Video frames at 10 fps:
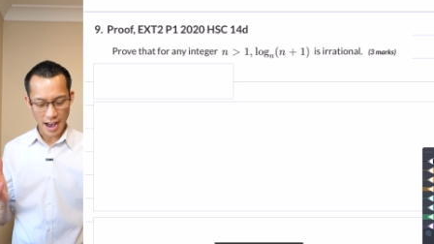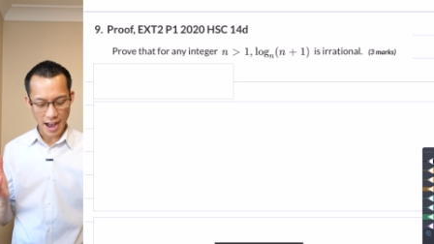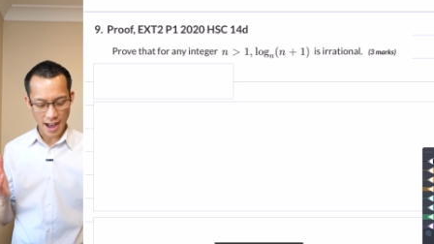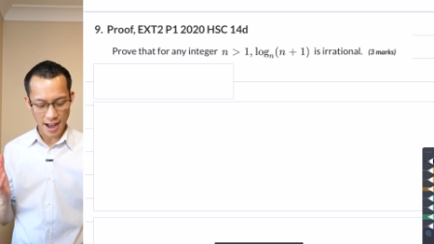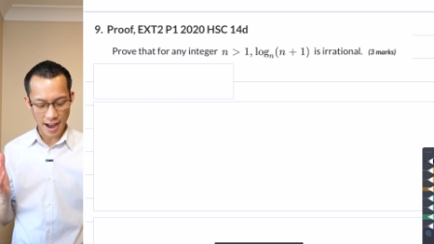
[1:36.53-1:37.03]

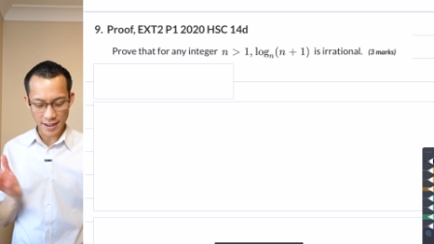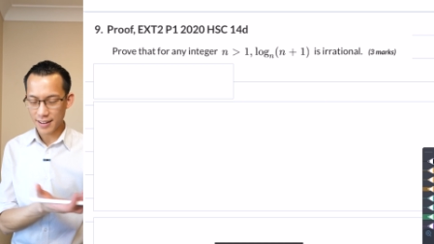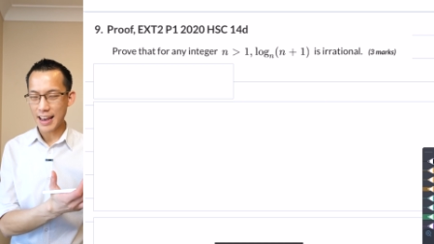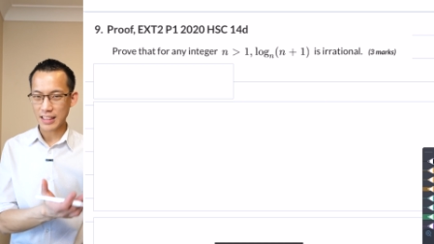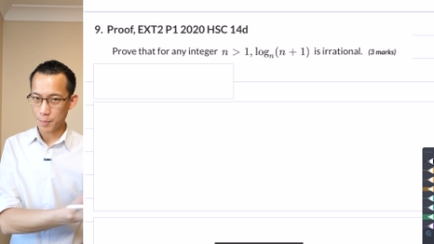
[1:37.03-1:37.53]
uh,
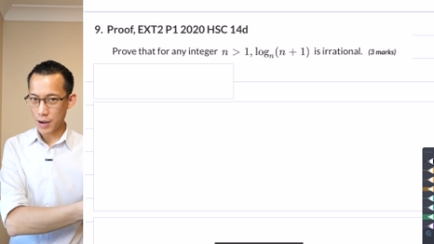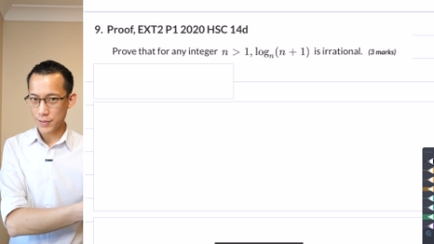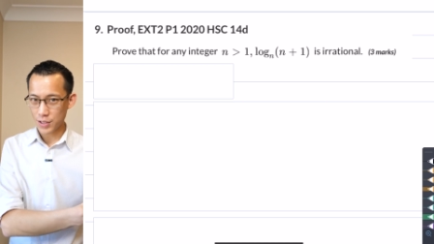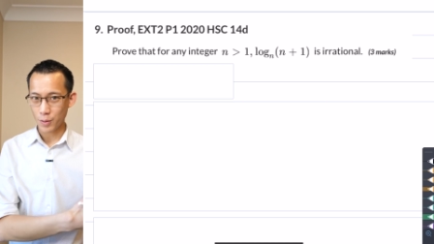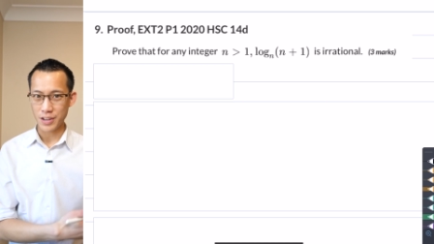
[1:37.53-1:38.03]
unlike the
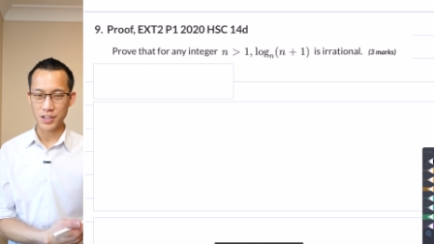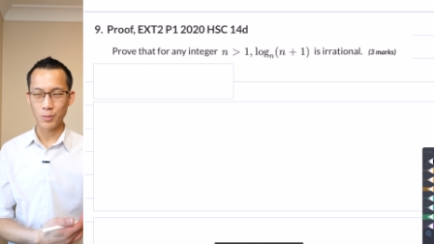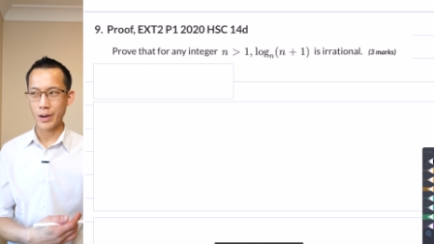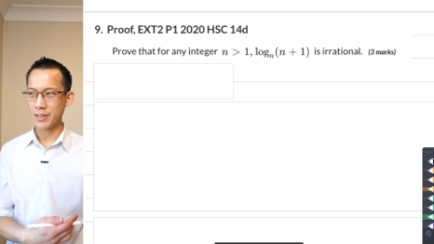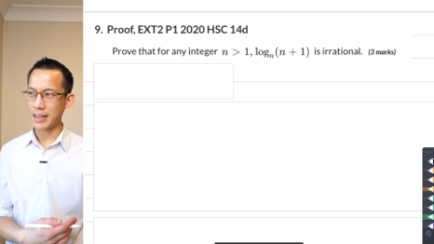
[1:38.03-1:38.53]
previous
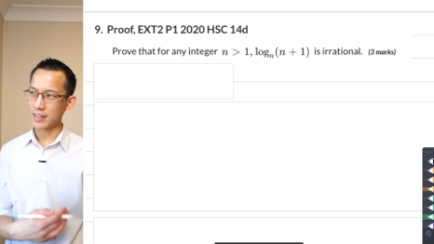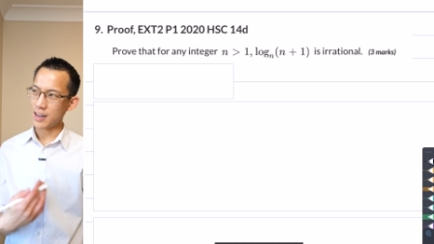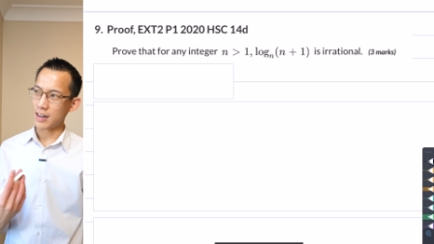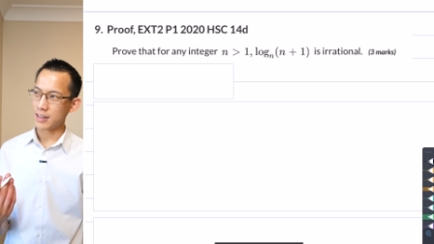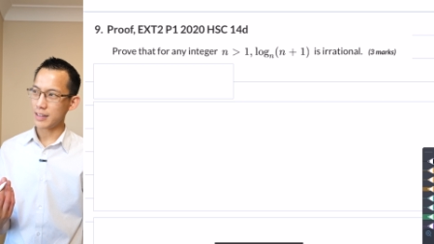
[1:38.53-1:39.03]
question where it's like
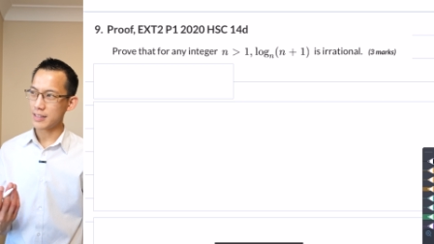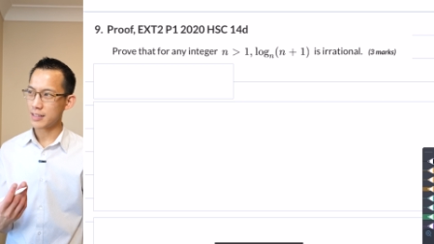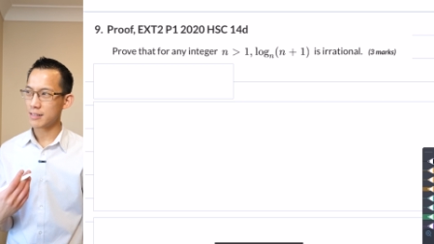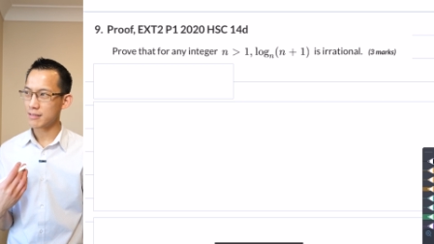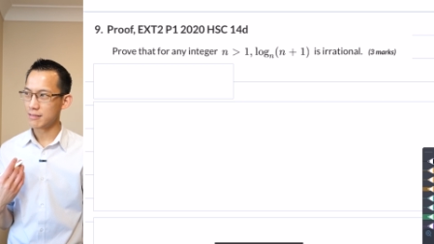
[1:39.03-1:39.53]
oh it's
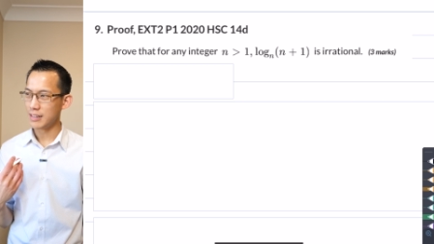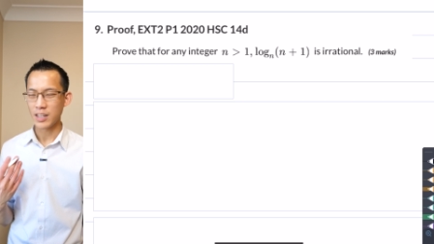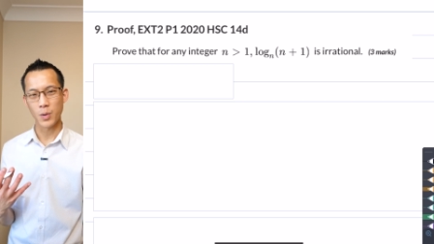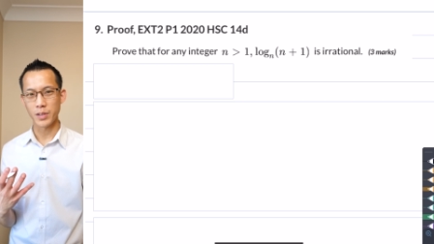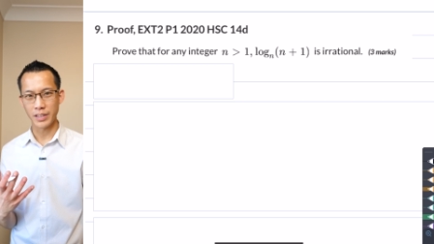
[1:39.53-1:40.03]
an
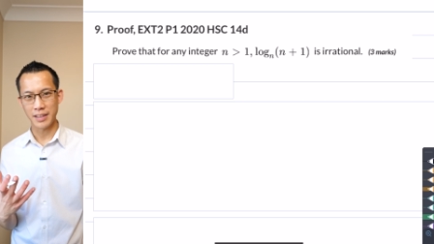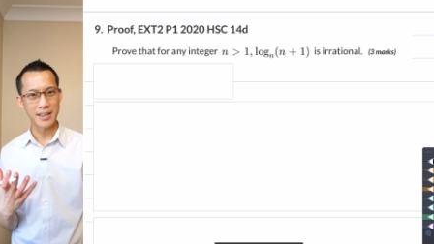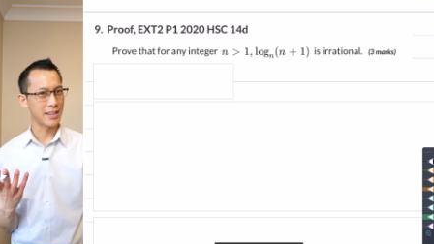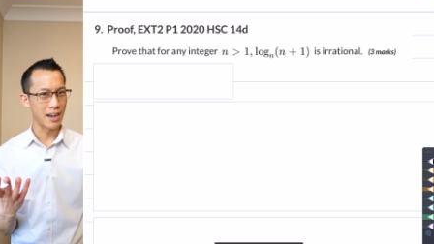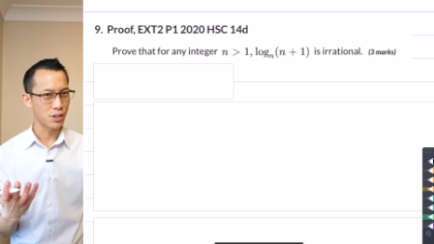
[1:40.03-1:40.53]
inequality
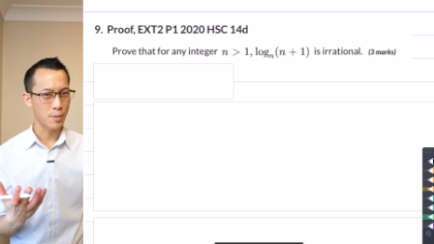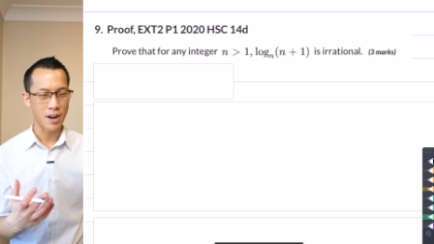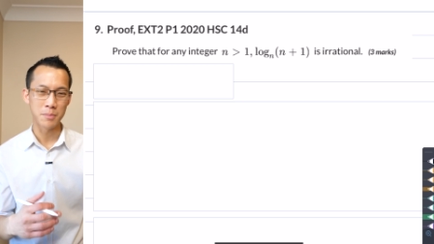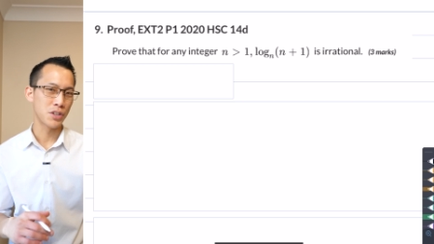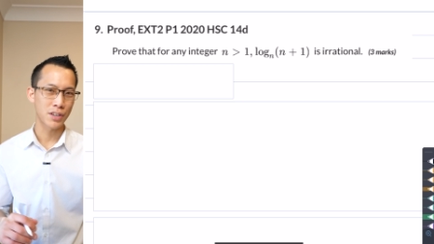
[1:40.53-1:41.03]
there's
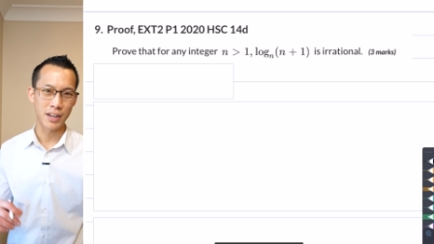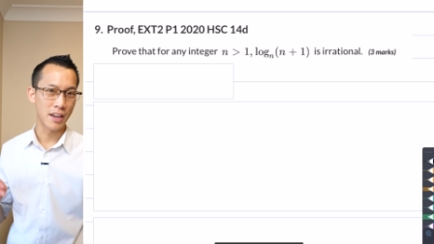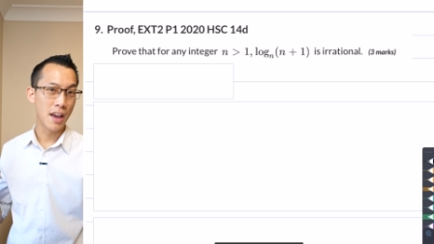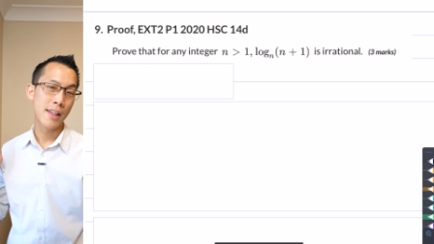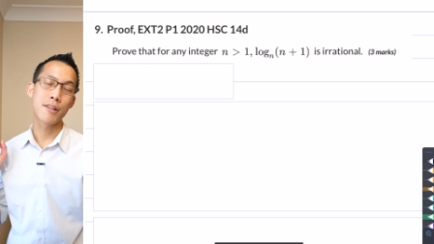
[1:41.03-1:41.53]
algebra i'm just going
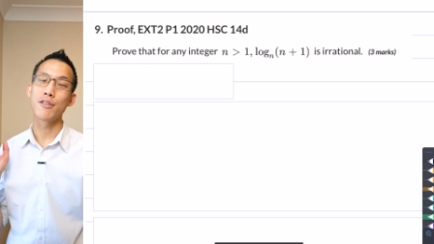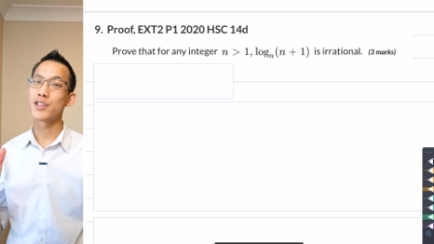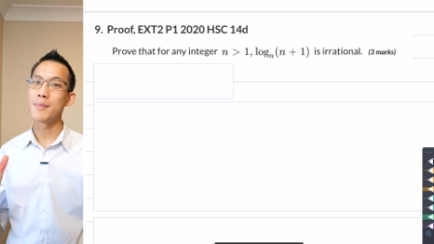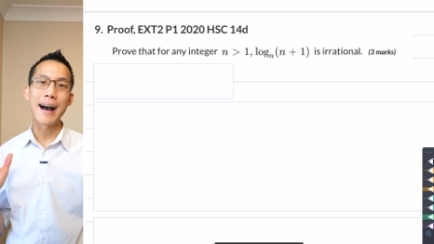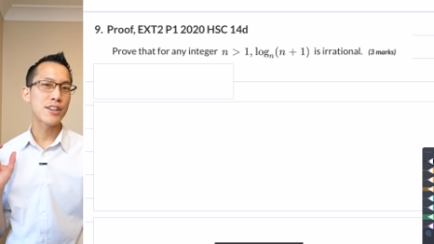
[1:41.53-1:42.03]
to throw
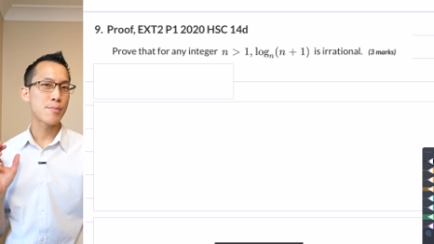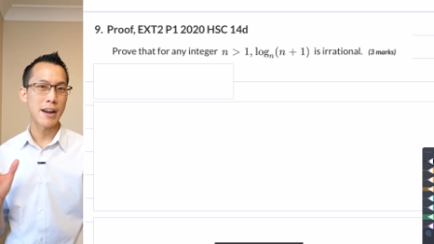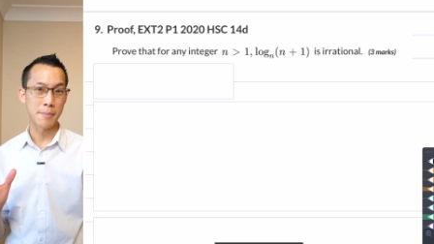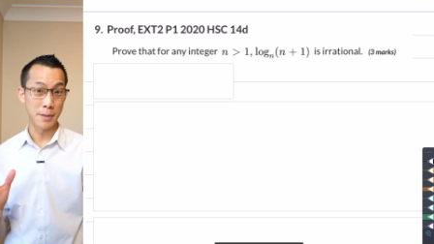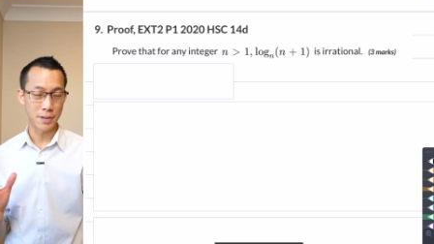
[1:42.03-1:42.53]
some
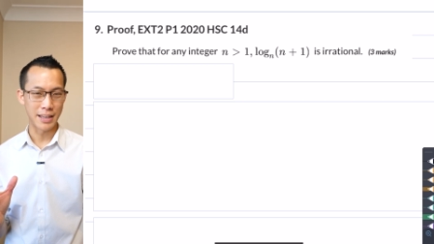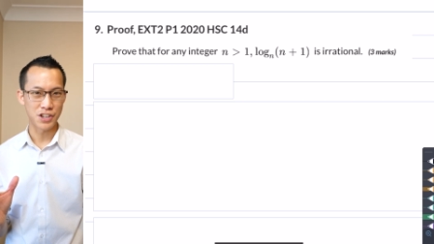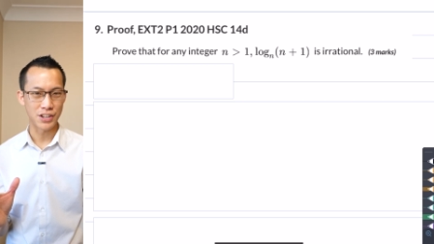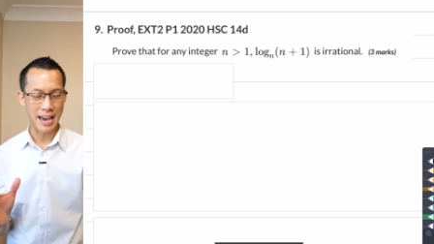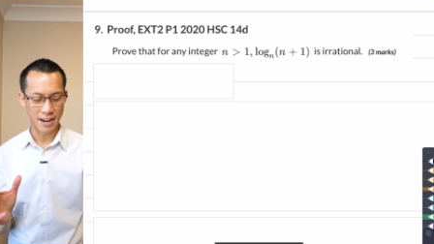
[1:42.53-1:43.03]
algebraic
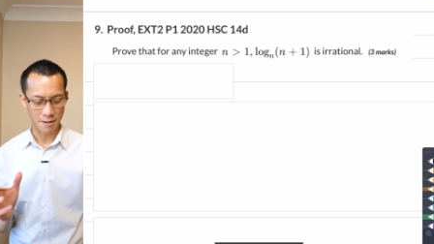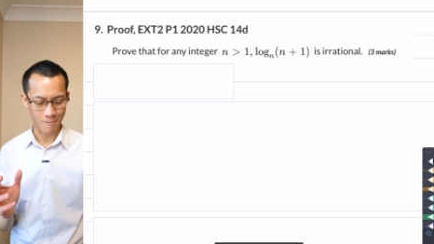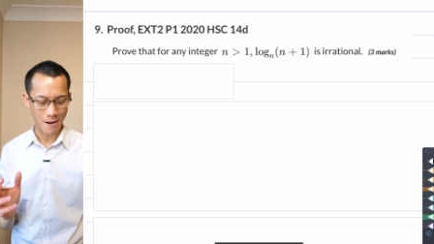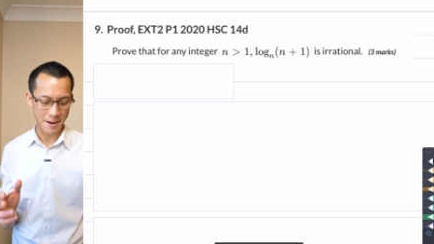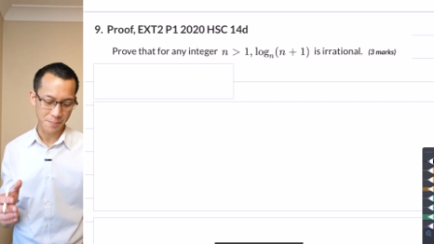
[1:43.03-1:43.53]
manipulation at it
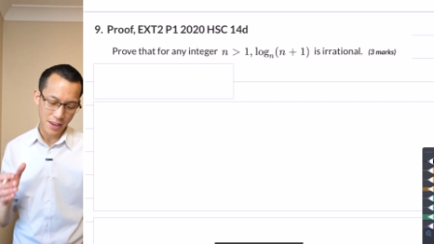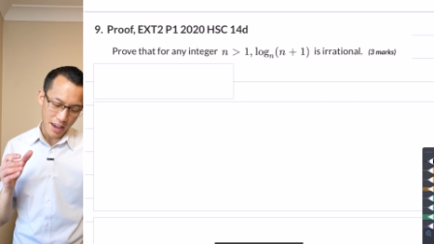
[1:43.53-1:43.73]
right